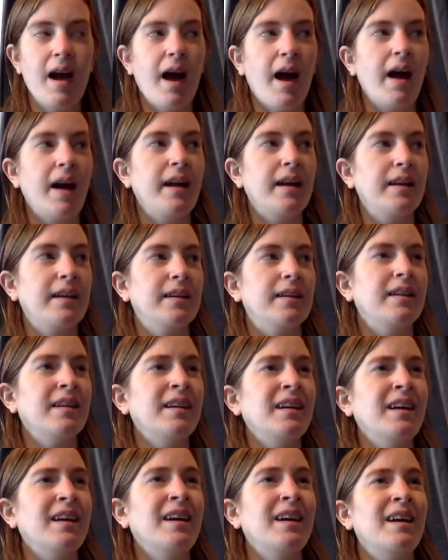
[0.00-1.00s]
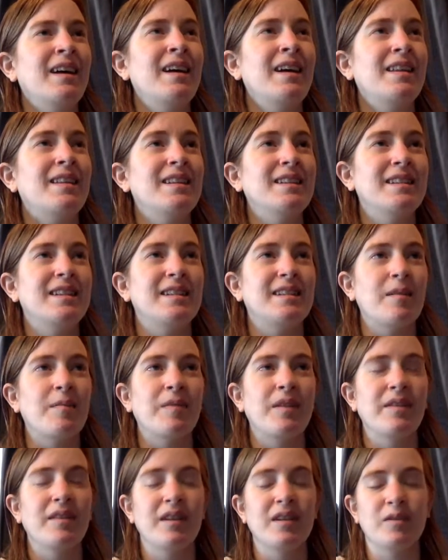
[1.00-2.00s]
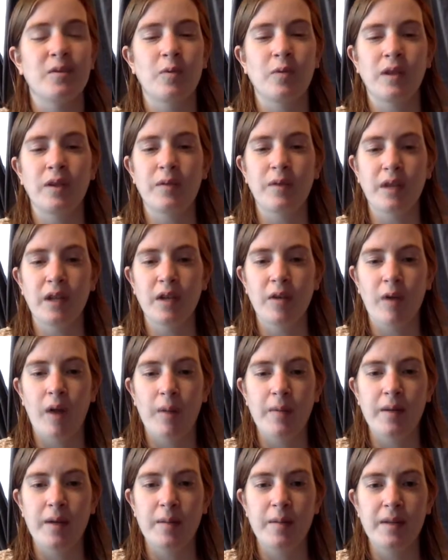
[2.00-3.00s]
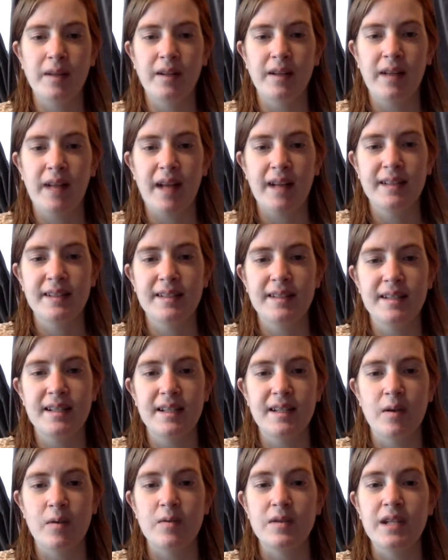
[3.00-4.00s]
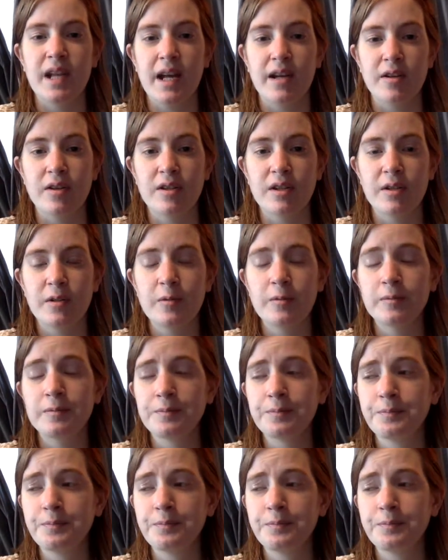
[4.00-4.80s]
And this is something that has only really cropped up in the last, you know, day or two.